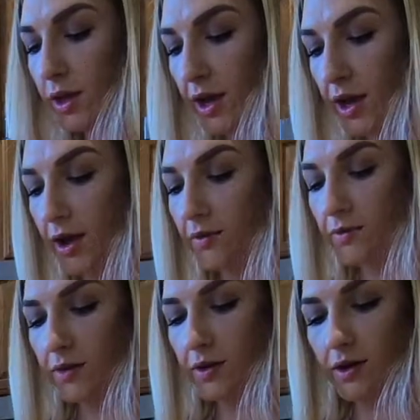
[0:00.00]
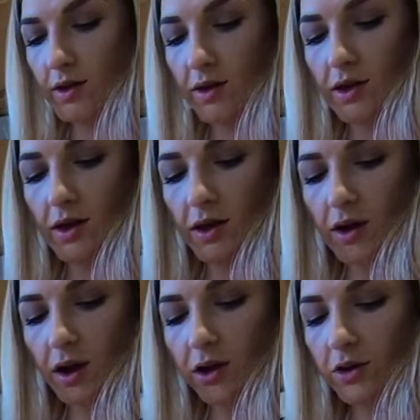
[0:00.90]
we have
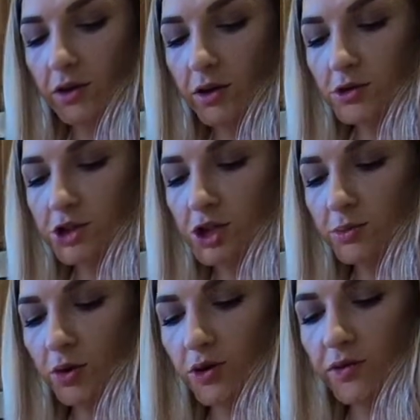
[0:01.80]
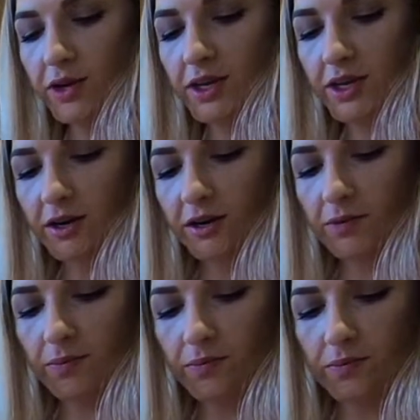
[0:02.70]
our glow germ over
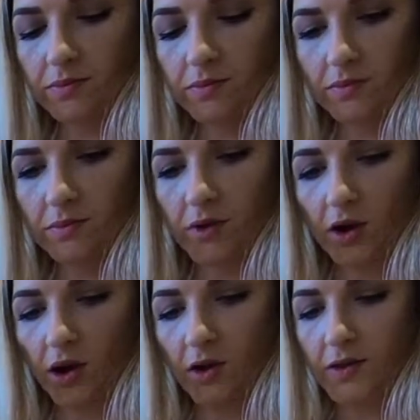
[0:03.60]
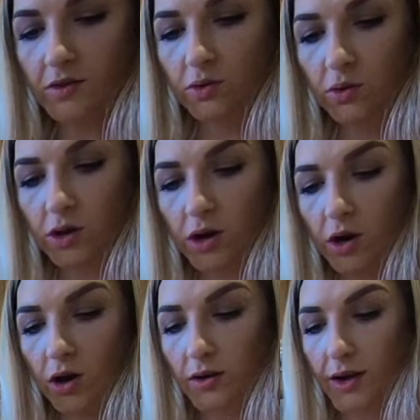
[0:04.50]
here. On this
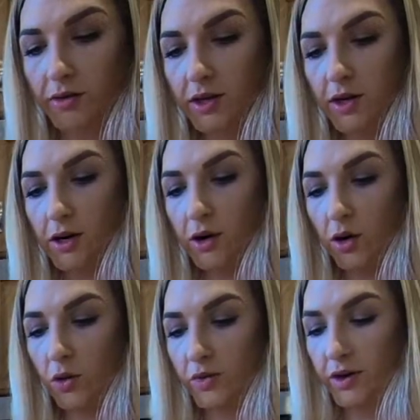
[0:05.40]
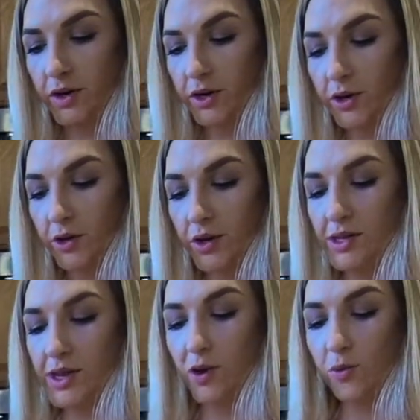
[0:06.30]
corner, all down here, all over here. You
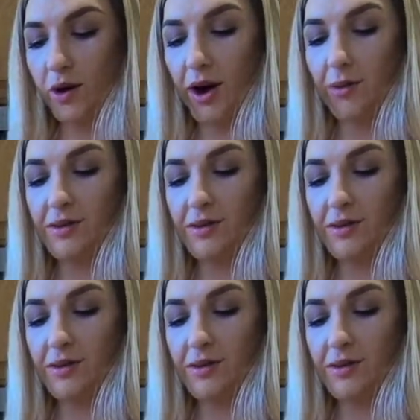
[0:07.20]
can tell where I